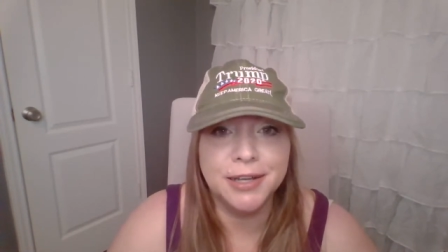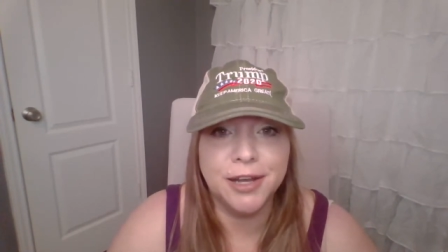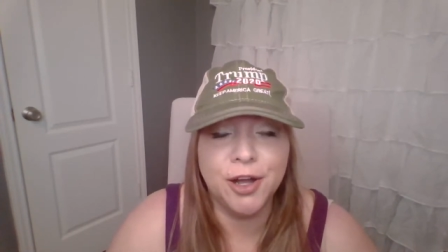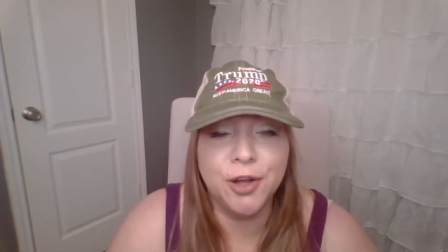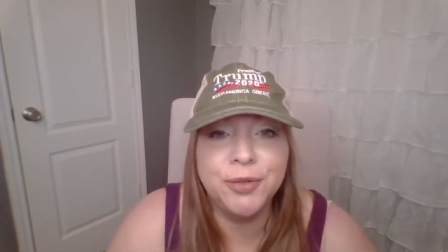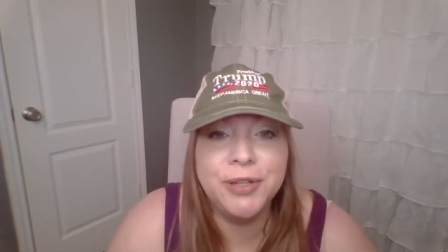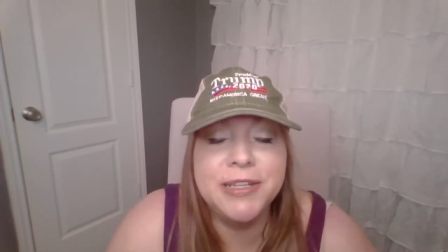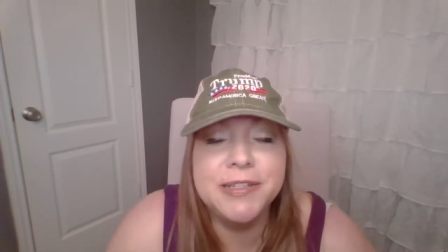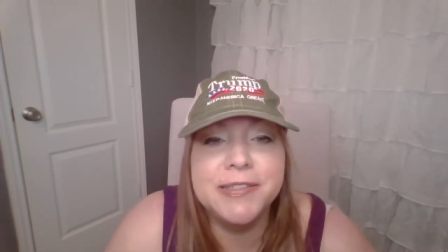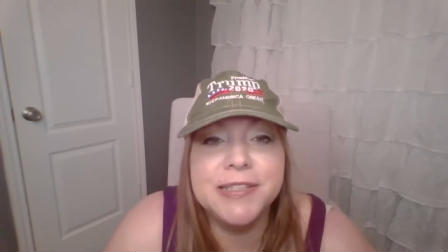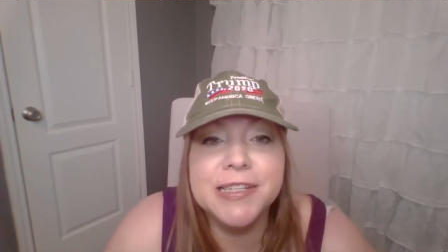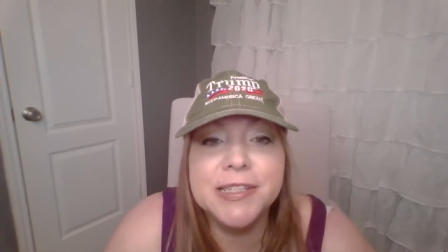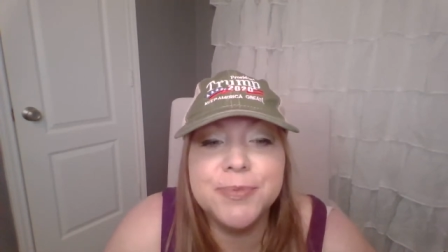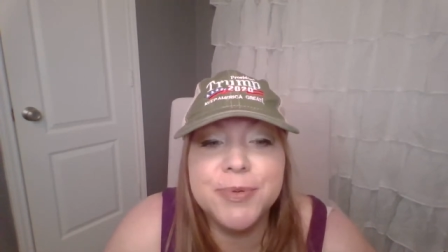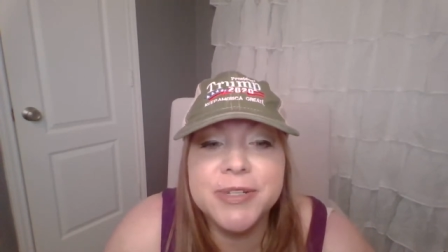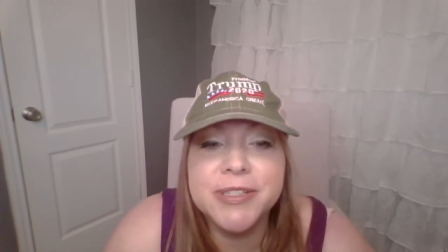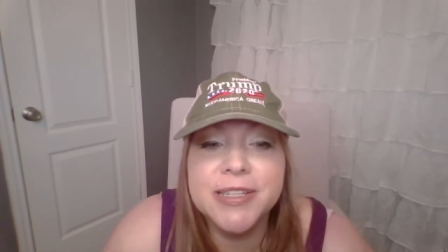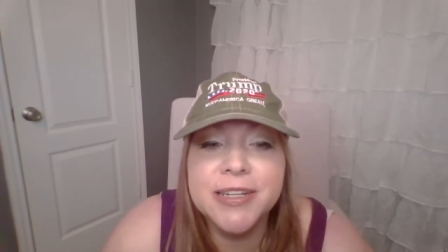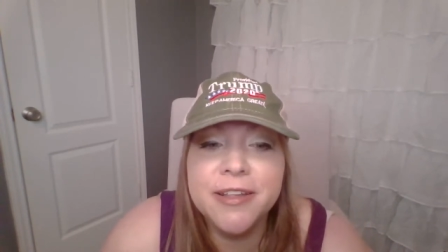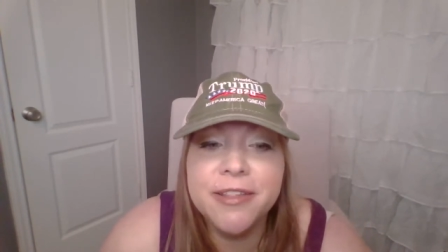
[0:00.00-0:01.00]
only
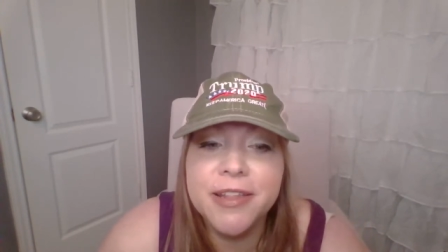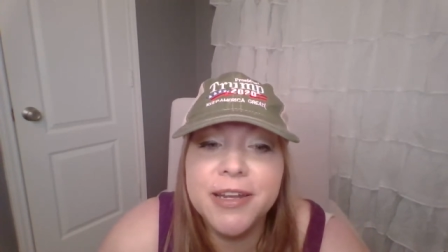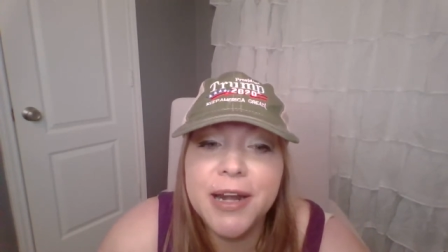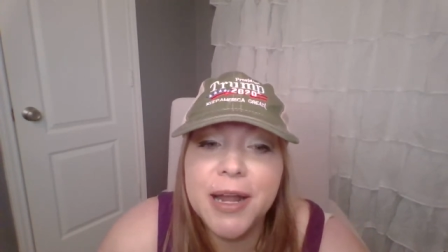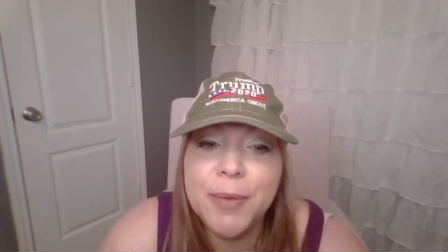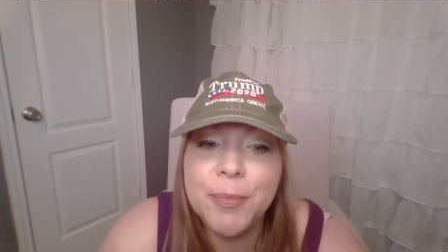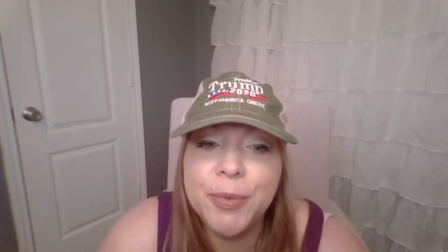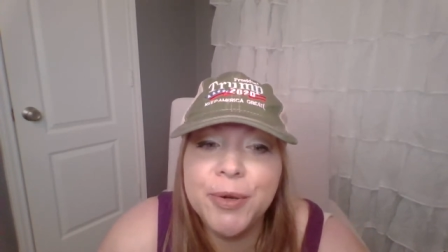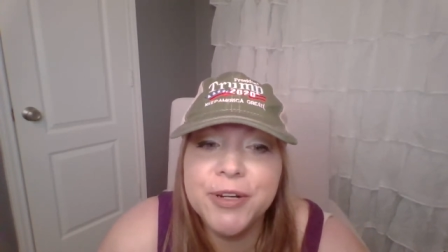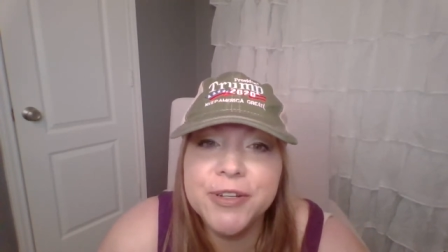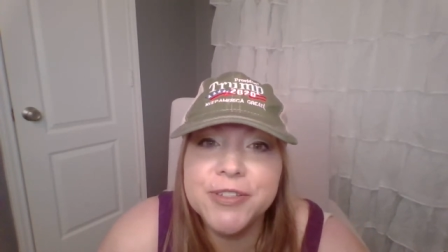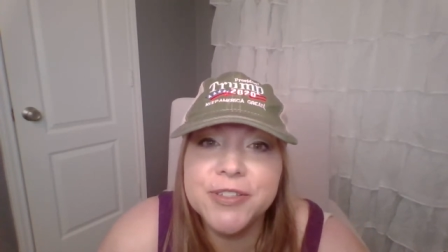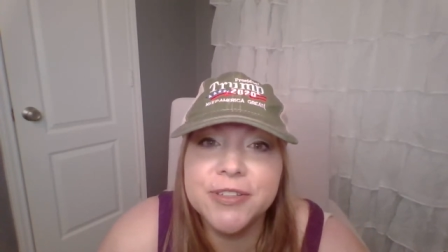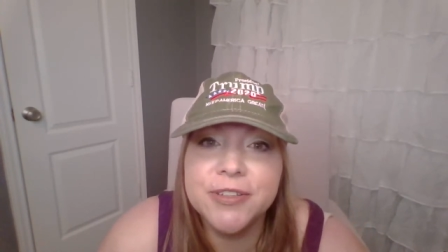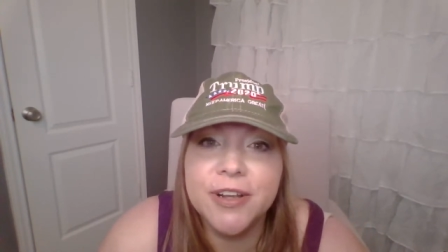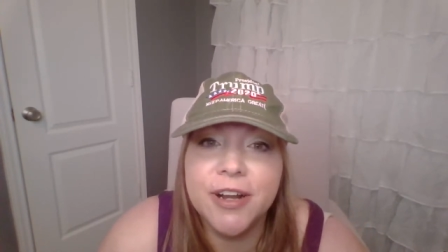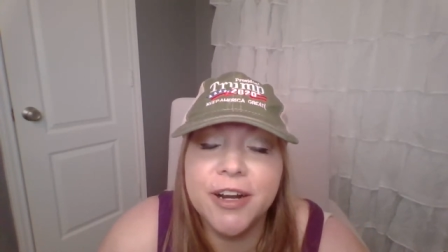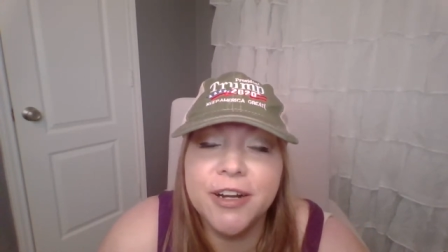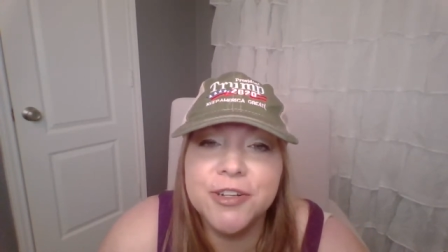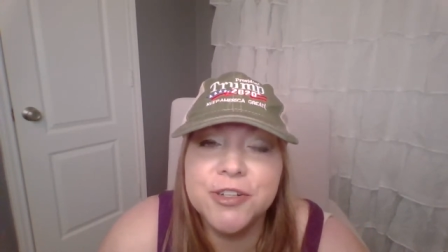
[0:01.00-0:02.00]
6% of the numbers
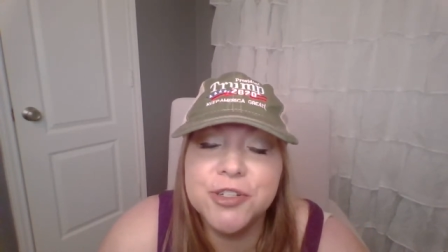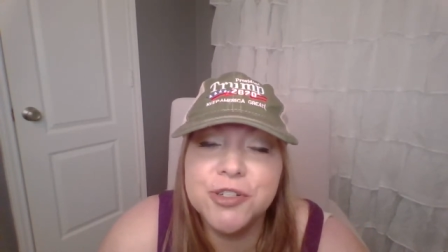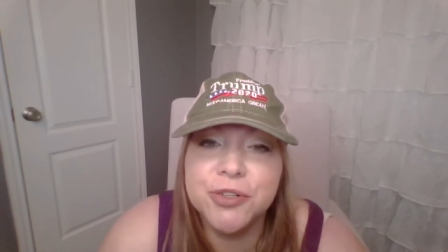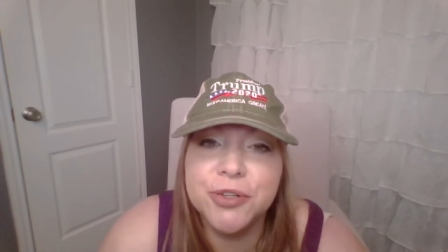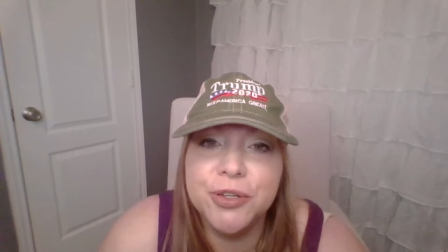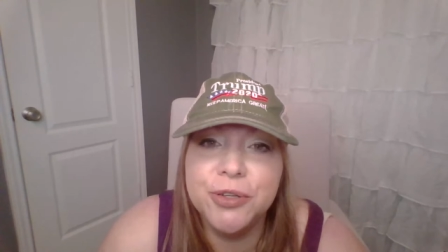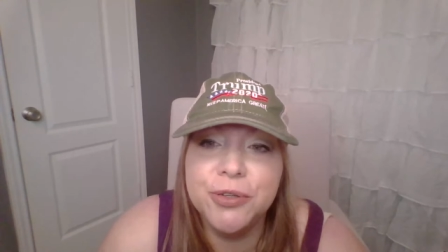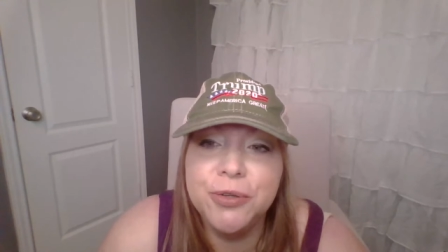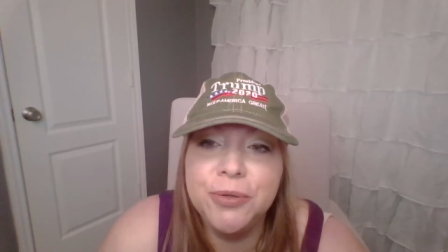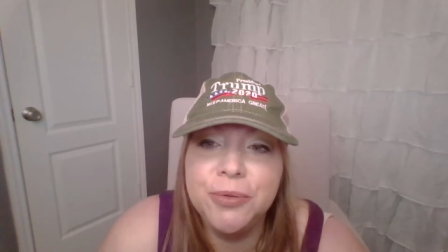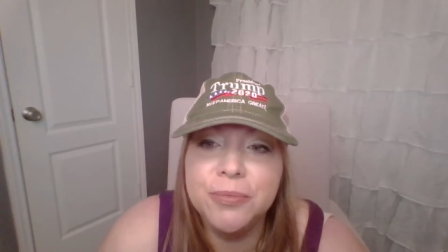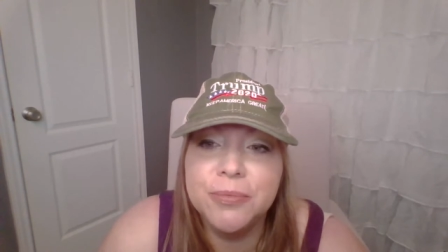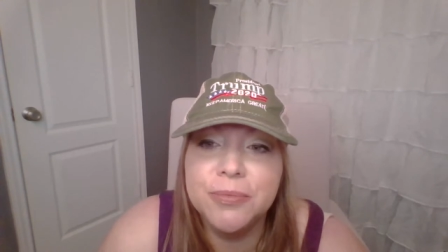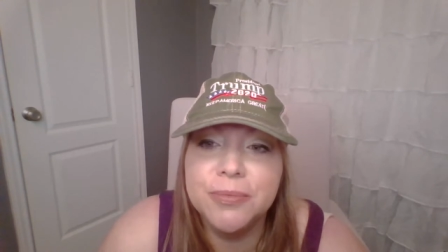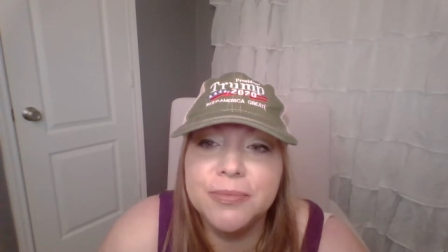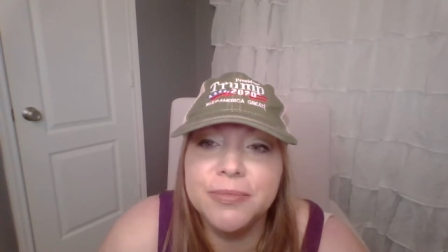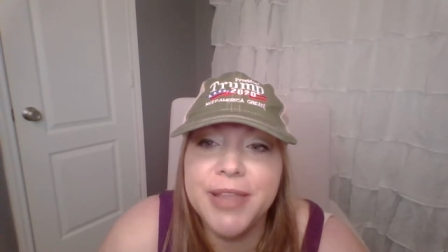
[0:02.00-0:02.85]
are true